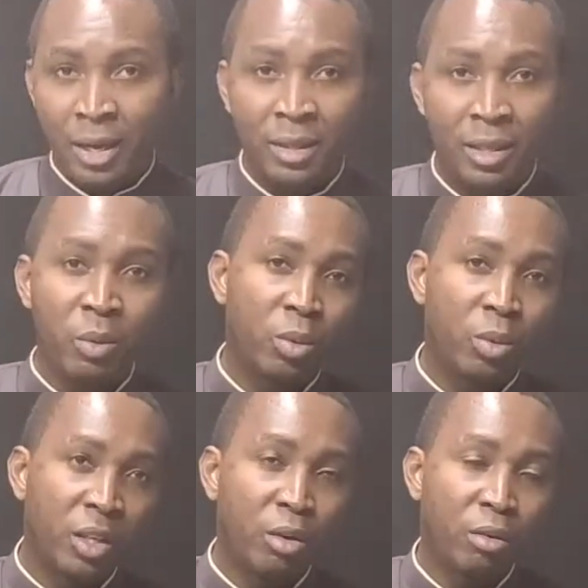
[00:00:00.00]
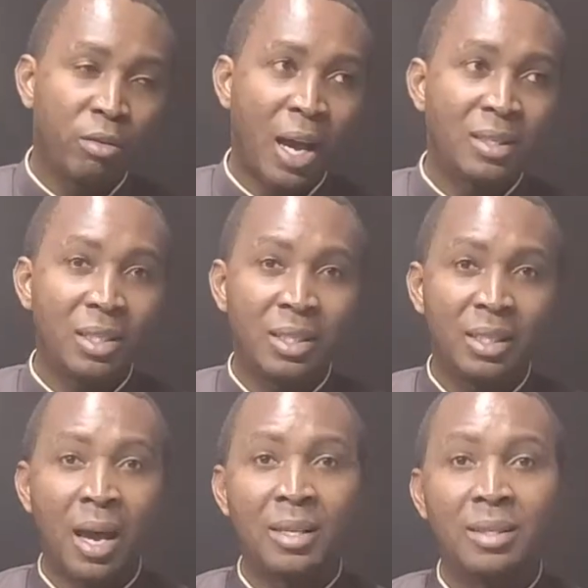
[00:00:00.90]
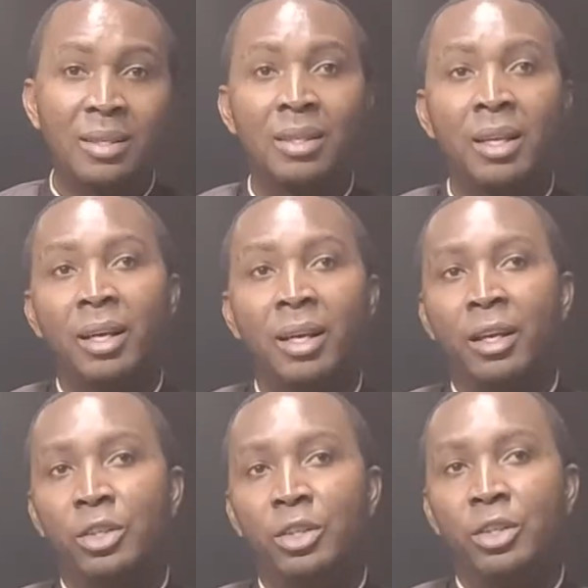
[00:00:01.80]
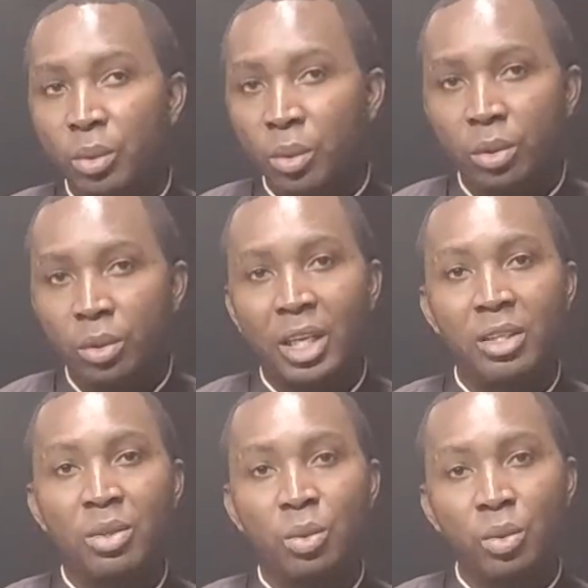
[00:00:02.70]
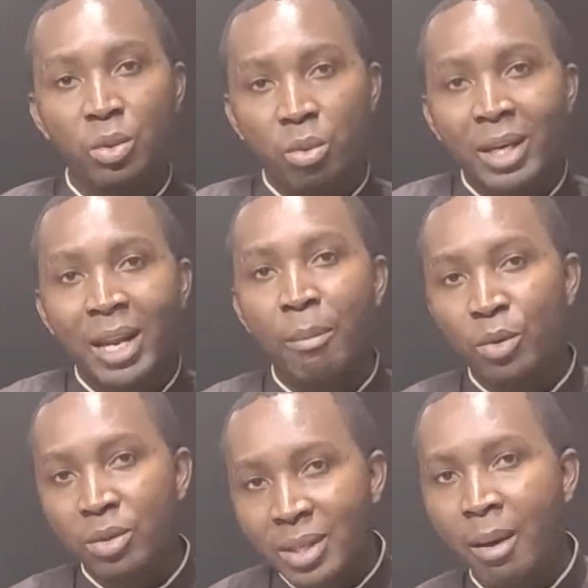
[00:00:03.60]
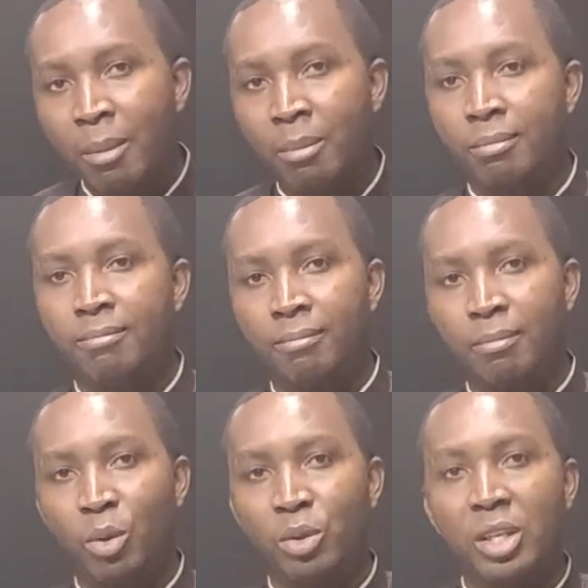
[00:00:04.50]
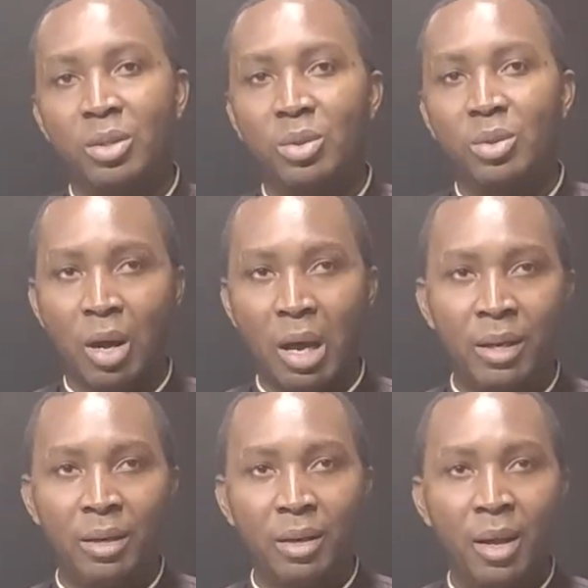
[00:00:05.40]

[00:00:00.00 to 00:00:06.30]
And then we could think of ICT as a tool that is used to enable some processes to happen,